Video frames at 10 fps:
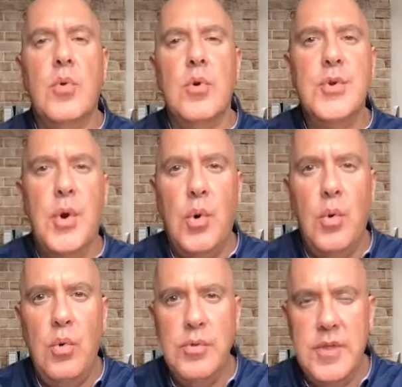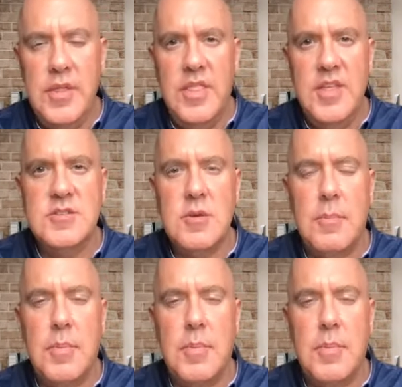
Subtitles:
or told this